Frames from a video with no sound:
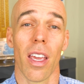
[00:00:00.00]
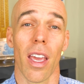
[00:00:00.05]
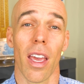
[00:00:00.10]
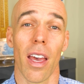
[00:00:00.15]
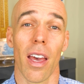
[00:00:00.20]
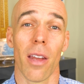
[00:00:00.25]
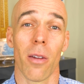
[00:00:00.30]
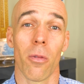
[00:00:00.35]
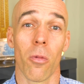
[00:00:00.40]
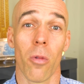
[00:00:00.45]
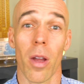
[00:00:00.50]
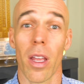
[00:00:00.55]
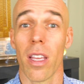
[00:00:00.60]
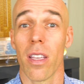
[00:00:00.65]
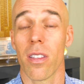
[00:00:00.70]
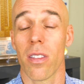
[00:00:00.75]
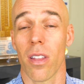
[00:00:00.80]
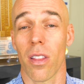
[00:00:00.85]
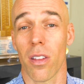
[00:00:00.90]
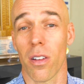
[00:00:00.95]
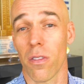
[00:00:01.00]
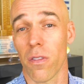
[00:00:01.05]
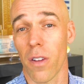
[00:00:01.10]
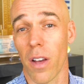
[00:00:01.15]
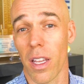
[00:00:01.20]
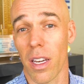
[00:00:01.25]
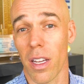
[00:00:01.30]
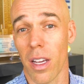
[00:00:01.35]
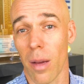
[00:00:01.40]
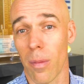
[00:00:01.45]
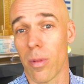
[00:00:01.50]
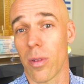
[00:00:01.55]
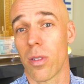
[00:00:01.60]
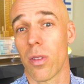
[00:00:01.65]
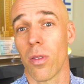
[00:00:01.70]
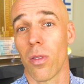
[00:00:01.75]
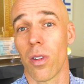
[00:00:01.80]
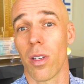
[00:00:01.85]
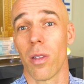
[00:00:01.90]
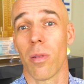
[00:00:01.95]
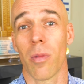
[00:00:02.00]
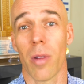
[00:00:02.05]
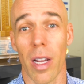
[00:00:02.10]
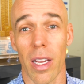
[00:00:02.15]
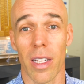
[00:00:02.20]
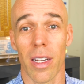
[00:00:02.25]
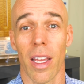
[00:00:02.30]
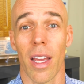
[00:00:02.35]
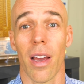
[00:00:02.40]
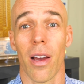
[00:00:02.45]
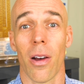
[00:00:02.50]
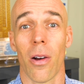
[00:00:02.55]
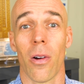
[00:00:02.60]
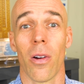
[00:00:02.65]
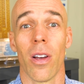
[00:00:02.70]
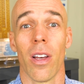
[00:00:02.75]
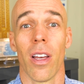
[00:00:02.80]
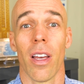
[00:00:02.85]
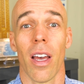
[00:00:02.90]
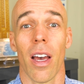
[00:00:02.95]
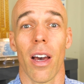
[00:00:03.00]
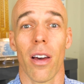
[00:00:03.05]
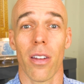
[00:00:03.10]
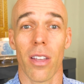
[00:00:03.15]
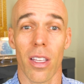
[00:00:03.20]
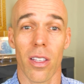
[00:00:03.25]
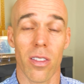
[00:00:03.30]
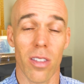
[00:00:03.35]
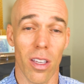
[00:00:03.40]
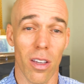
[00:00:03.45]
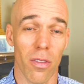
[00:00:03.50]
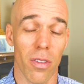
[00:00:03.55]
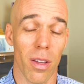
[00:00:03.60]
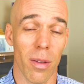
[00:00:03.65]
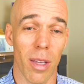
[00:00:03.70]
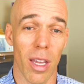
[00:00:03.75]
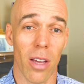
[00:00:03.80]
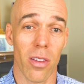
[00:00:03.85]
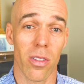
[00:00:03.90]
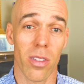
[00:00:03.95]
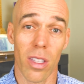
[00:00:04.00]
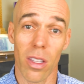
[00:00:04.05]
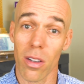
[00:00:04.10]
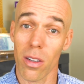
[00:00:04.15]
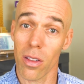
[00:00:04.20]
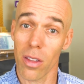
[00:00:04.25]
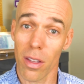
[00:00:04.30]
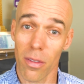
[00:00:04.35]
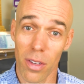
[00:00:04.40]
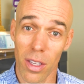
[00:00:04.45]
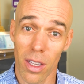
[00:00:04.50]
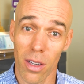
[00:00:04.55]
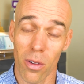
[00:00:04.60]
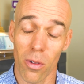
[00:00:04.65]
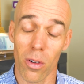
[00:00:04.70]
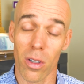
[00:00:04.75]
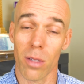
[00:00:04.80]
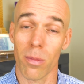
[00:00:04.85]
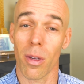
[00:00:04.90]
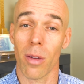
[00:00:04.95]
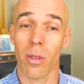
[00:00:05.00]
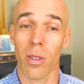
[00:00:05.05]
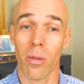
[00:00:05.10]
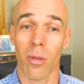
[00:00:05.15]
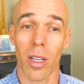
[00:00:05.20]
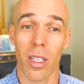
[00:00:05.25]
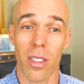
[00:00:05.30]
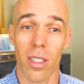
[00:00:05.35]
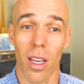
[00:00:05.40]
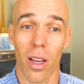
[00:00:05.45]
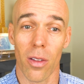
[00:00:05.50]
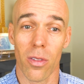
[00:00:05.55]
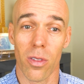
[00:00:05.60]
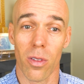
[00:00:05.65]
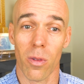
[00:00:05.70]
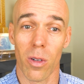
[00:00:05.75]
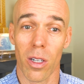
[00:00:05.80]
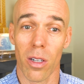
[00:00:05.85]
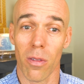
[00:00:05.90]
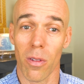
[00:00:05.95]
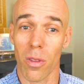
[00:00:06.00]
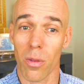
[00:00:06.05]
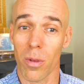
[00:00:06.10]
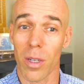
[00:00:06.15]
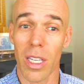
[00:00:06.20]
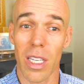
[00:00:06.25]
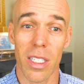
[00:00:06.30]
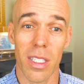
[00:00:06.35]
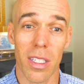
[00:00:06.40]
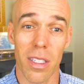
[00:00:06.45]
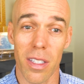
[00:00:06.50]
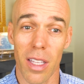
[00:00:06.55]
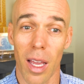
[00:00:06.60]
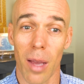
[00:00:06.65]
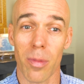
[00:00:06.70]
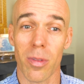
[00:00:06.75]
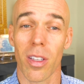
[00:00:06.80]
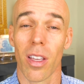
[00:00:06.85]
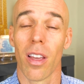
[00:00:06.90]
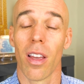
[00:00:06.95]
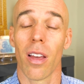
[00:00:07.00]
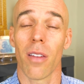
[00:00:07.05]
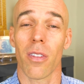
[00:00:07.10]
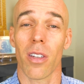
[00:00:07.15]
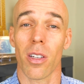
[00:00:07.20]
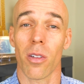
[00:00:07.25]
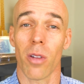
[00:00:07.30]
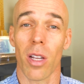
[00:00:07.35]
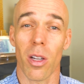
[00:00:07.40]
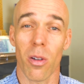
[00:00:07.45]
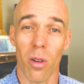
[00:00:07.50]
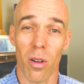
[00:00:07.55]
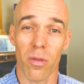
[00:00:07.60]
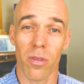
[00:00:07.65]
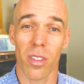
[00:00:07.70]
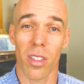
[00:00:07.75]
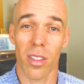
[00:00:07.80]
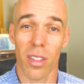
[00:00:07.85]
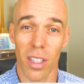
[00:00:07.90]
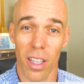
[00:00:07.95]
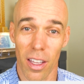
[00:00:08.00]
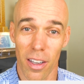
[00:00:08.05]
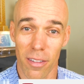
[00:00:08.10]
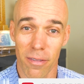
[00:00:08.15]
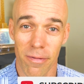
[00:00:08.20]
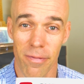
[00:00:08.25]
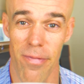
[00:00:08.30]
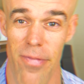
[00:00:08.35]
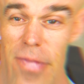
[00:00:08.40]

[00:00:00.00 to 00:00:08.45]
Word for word: and ways that they're finding opportunity right now how to get single family houses either to live in or to be able to rent out. So we're gonna go three easy steps. I've got a great quote for you at the end.